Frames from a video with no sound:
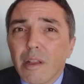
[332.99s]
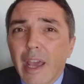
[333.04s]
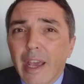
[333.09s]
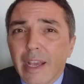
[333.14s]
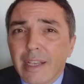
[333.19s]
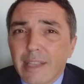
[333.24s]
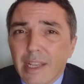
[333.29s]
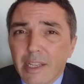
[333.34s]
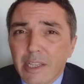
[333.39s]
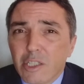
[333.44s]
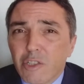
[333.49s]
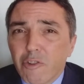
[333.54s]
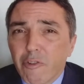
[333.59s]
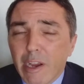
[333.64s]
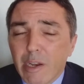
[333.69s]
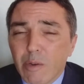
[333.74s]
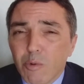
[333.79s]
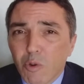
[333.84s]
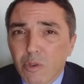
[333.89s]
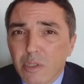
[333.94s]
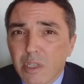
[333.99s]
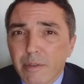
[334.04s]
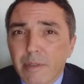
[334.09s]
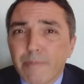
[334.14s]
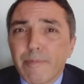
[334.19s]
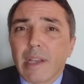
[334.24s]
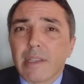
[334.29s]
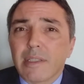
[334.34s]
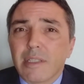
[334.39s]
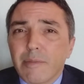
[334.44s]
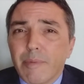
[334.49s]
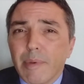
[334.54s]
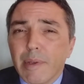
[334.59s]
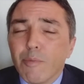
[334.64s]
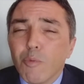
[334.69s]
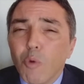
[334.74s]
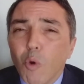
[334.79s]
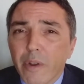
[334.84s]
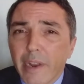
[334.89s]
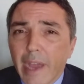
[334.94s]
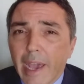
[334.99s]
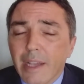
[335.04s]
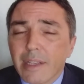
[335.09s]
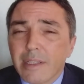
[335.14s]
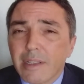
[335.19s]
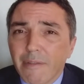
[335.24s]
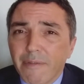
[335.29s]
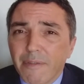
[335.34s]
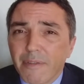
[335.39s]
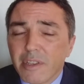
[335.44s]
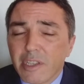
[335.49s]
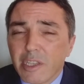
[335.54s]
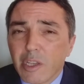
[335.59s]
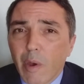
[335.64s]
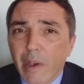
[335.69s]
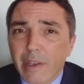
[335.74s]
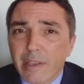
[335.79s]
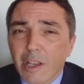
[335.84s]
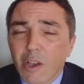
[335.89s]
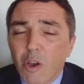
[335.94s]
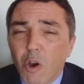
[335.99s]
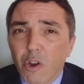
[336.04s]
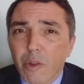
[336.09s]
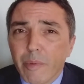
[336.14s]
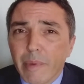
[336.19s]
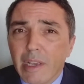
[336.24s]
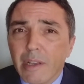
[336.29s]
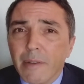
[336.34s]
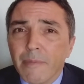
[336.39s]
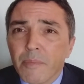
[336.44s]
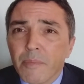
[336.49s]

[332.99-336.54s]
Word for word: Extended trade war is expected to be more negative for the US economy.